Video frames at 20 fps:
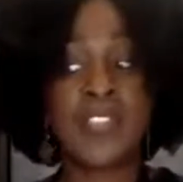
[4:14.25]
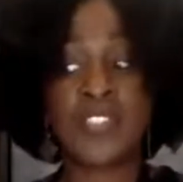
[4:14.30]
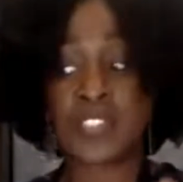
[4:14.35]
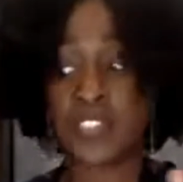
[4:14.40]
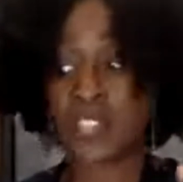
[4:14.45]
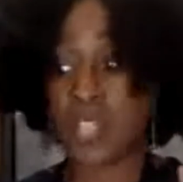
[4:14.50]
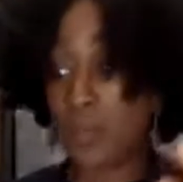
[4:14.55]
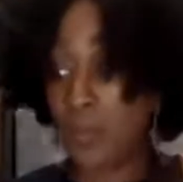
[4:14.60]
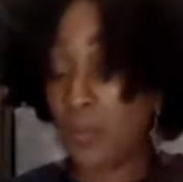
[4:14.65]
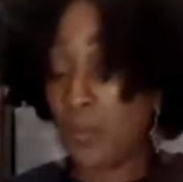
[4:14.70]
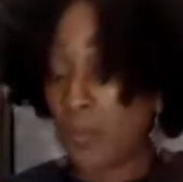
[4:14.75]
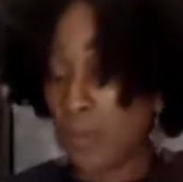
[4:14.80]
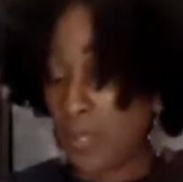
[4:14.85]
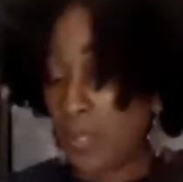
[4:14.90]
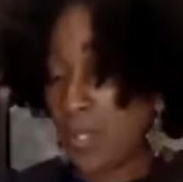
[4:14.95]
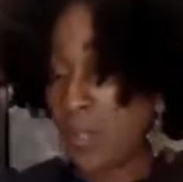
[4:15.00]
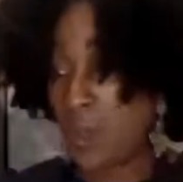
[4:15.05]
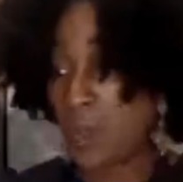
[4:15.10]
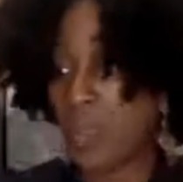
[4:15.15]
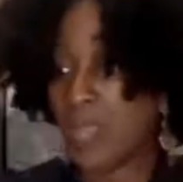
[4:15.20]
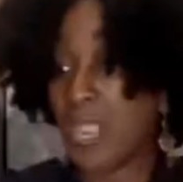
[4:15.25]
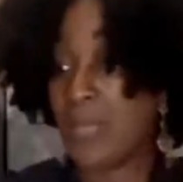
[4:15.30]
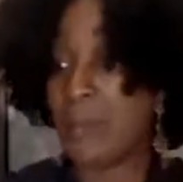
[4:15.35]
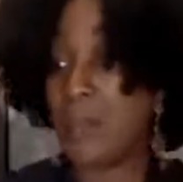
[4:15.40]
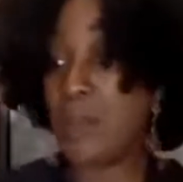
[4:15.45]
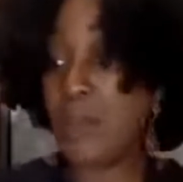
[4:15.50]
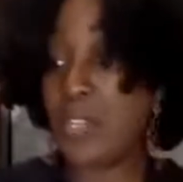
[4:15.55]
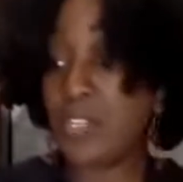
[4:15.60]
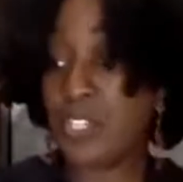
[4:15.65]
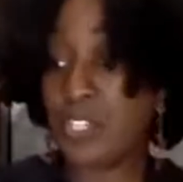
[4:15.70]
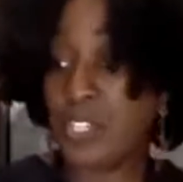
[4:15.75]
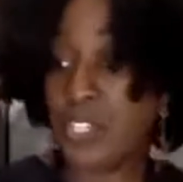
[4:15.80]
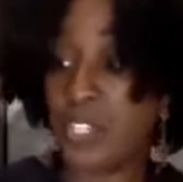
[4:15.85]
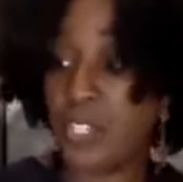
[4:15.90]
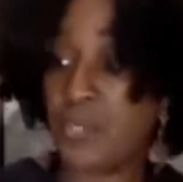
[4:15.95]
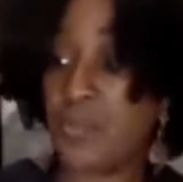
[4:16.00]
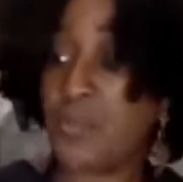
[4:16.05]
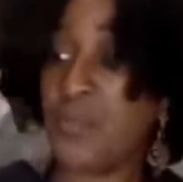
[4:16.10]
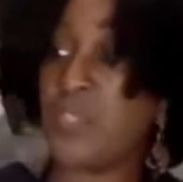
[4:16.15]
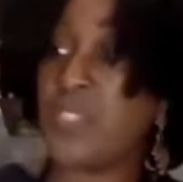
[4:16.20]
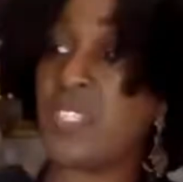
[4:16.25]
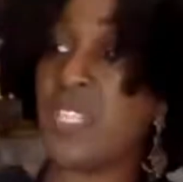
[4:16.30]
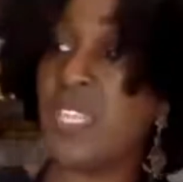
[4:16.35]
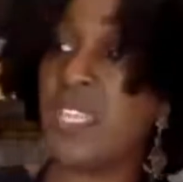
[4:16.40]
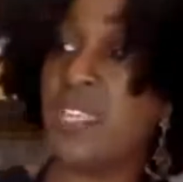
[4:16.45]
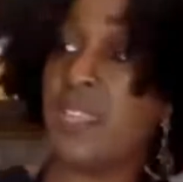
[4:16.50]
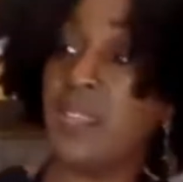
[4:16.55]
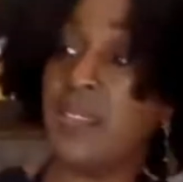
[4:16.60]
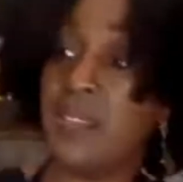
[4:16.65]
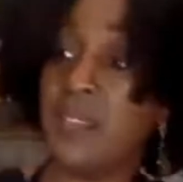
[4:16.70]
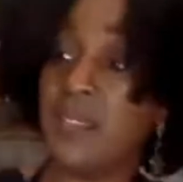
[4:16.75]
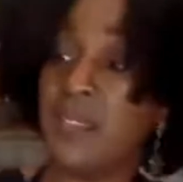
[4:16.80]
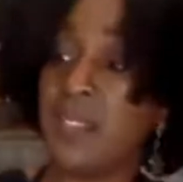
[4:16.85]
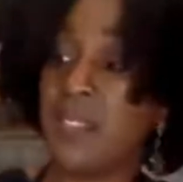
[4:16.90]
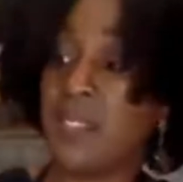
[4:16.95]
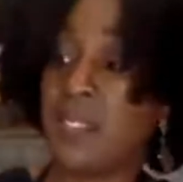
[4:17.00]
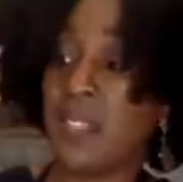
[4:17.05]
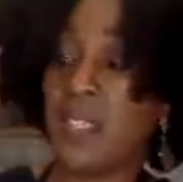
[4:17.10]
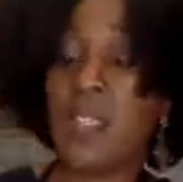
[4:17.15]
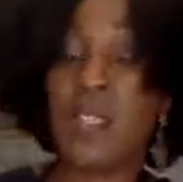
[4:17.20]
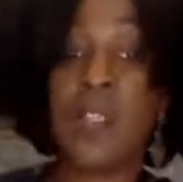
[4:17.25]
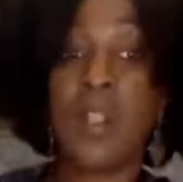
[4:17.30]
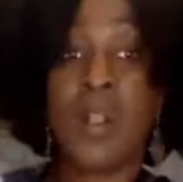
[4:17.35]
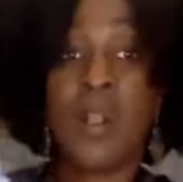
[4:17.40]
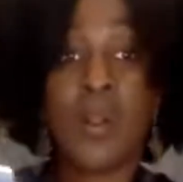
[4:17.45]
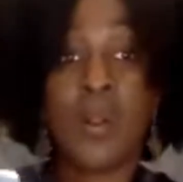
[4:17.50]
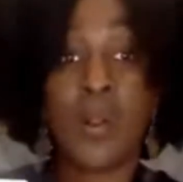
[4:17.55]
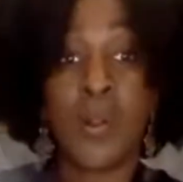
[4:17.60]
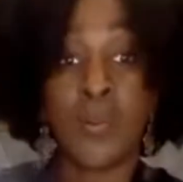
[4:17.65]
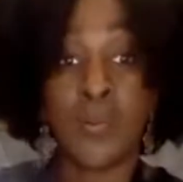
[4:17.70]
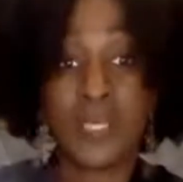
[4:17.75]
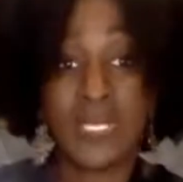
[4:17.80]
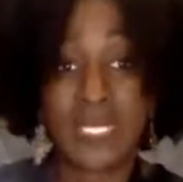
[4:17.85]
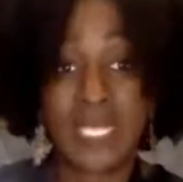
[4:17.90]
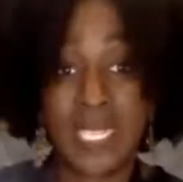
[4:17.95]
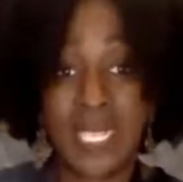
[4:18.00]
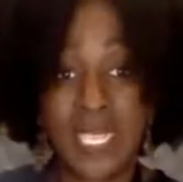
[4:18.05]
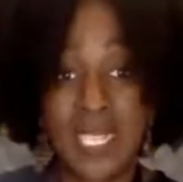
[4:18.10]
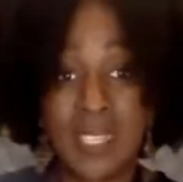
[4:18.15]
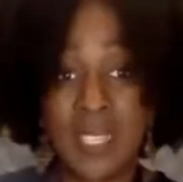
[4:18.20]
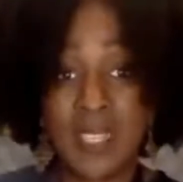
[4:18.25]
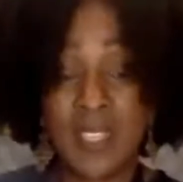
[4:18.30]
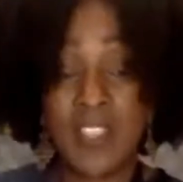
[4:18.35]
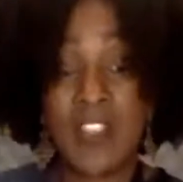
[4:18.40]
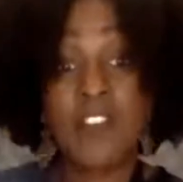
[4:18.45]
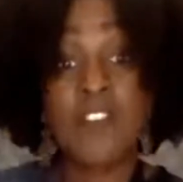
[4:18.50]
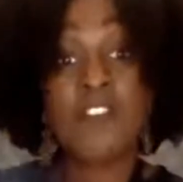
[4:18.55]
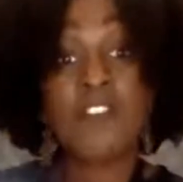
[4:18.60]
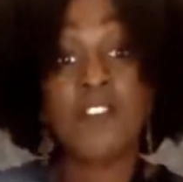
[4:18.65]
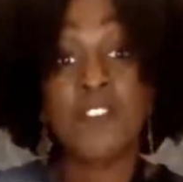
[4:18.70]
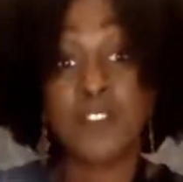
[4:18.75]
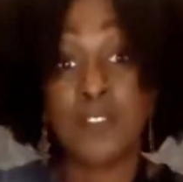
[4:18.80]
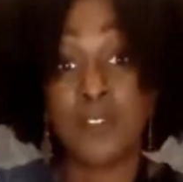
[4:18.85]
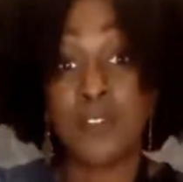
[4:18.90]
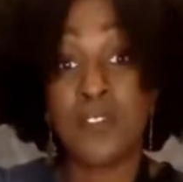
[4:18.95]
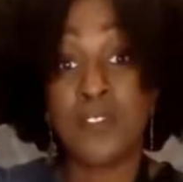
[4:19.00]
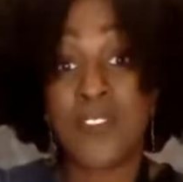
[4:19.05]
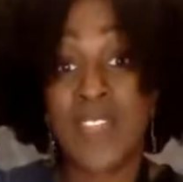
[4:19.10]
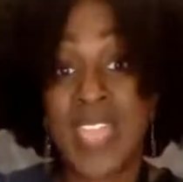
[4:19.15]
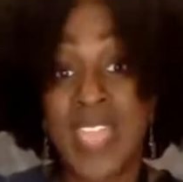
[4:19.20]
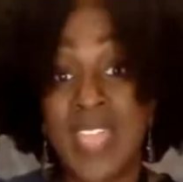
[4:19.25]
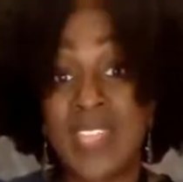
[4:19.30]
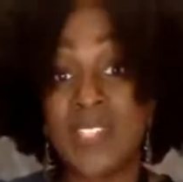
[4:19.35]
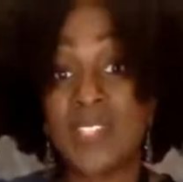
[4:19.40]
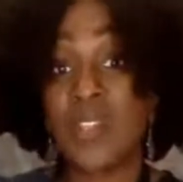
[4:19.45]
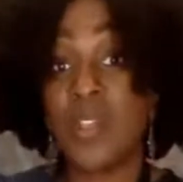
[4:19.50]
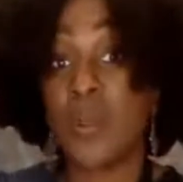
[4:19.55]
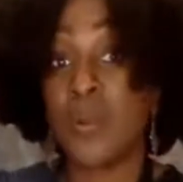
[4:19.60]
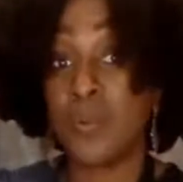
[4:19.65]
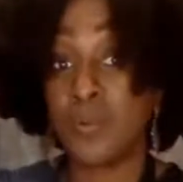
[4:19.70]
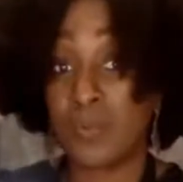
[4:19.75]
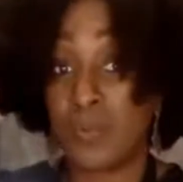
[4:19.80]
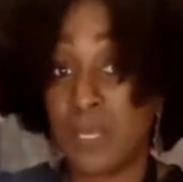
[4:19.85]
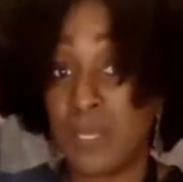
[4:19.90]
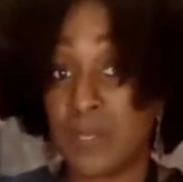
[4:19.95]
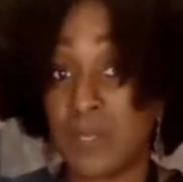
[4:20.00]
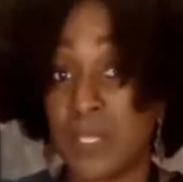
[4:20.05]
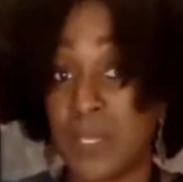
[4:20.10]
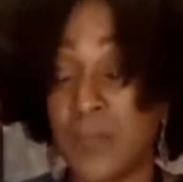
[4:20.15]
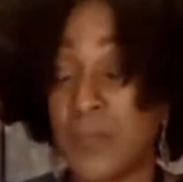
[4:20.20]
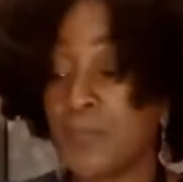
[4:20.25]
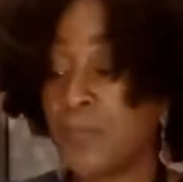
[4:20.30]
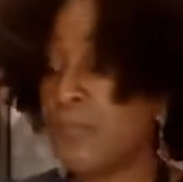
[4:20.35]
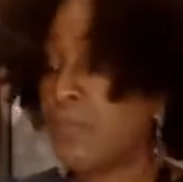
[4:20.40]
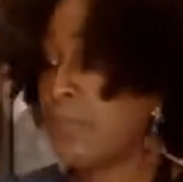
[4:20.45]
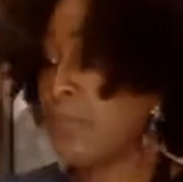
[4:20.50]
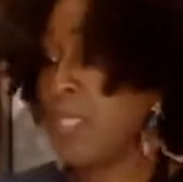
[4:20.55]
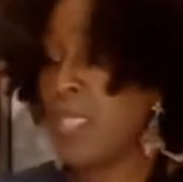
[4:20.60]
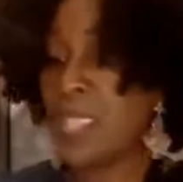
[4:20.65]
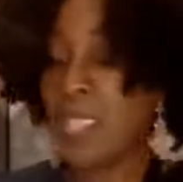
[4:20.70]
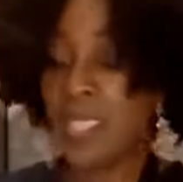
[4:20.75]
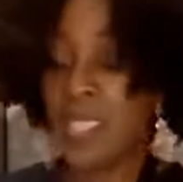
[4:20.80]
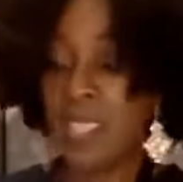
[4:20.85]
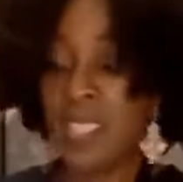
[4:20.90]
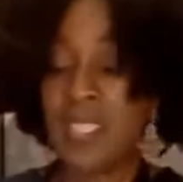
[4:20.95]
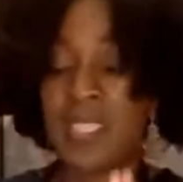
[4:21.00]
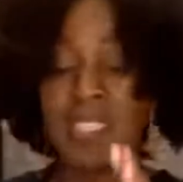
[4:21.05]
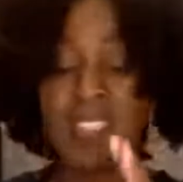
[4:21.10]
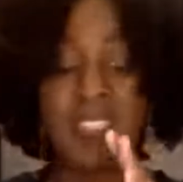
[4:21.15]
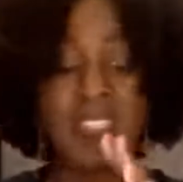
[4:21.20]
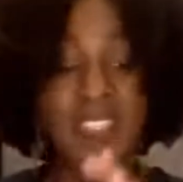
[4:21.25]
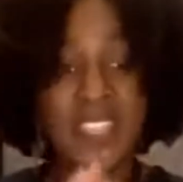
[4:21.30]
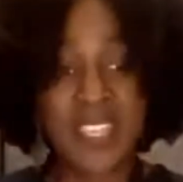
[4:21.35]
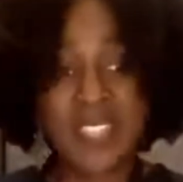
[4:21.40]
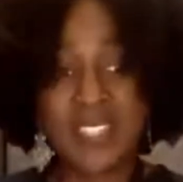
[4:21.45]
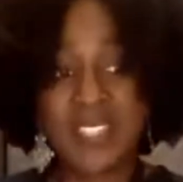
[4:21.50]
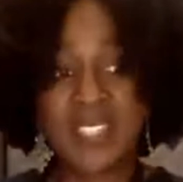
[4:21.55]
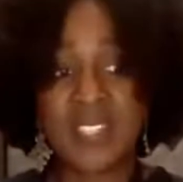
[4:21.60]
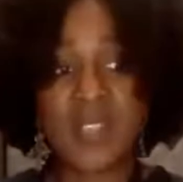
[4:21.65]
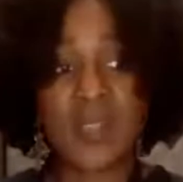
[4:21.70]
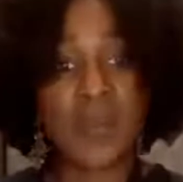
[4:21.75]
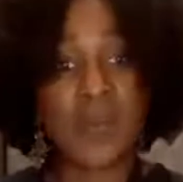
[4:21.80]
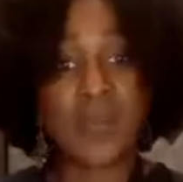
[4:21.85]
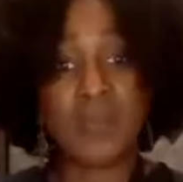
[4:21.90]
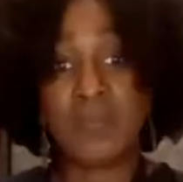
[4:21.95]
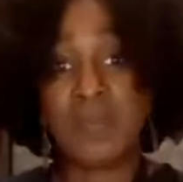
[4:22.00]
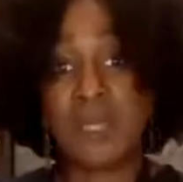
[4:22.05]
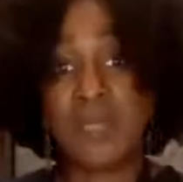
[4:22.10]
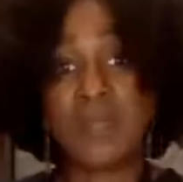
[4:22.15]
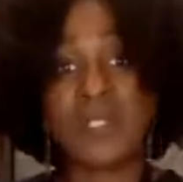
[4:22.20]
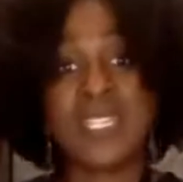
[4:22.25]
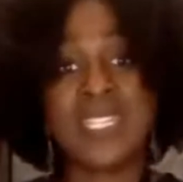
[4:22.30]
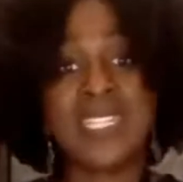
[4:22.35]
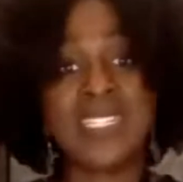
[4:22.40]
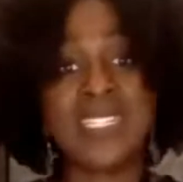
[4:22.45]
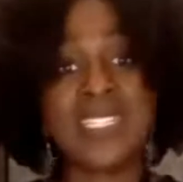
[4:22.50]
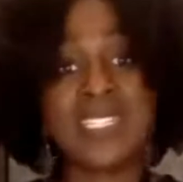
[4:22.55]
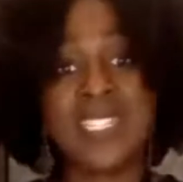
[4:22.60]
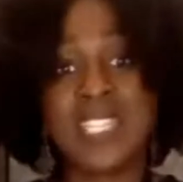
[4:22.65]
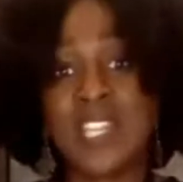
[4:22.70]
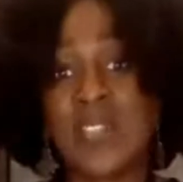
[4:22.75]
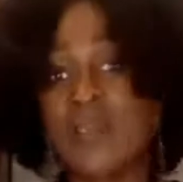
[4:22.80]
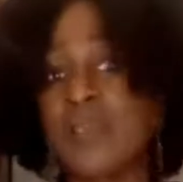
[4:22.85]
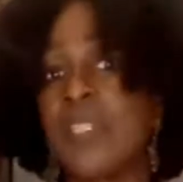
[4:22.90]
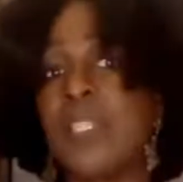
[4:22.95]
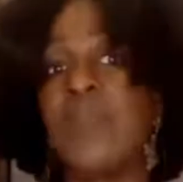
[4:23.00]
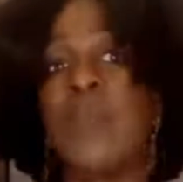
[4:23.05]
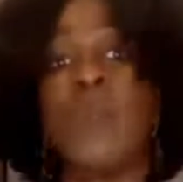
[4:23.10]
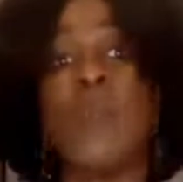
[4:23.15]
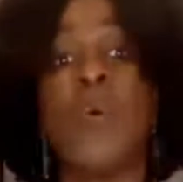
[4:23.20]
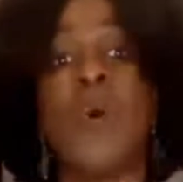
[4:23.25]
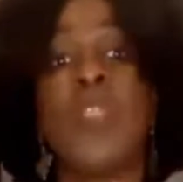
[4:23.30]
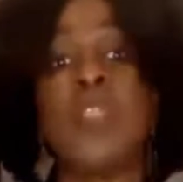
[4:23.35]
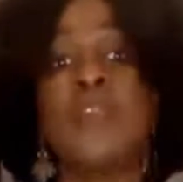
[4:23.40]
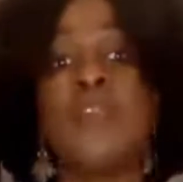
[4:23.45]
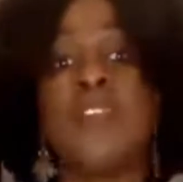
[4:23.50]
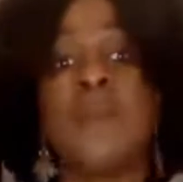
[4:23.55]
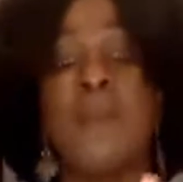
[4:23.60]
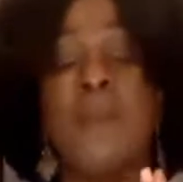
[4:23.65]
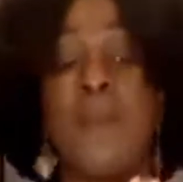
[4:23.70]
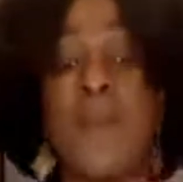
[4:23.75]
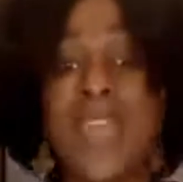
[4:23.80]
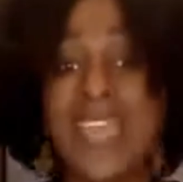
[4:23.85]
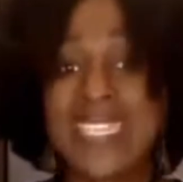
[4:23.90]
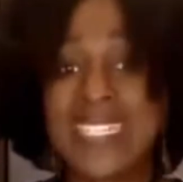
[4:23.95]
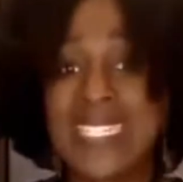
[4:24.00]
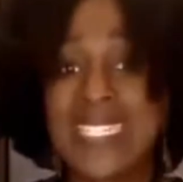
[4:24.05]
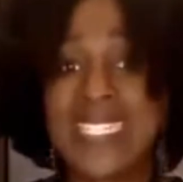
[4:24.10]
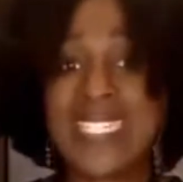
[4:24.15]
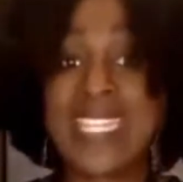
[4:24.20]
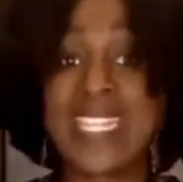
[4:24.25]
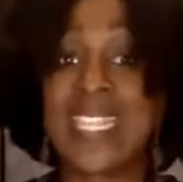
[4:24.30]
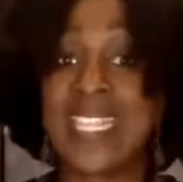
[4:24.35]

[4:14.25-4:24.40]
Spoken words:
So what I'm going to use is Oatly full-fat oat milk. This oat milk is literally one of the best